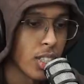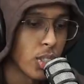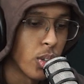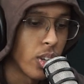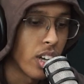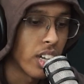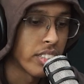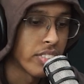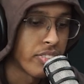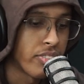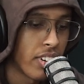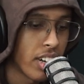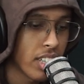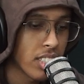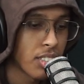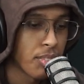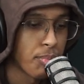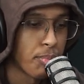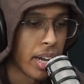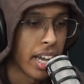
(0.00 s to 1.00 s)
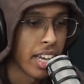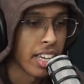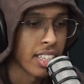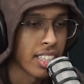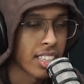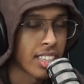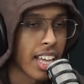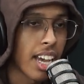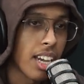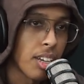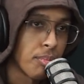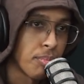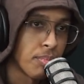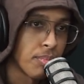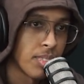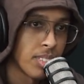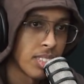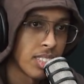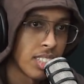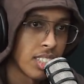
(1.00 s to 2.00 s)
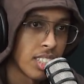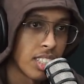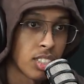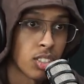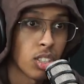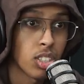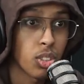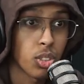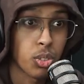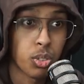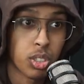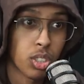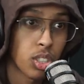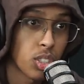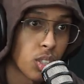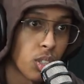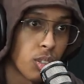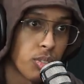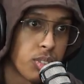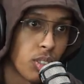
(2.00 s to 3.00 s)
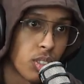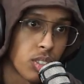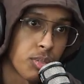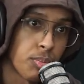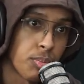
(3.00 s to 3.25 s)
You got fucked by time. It was not your fault.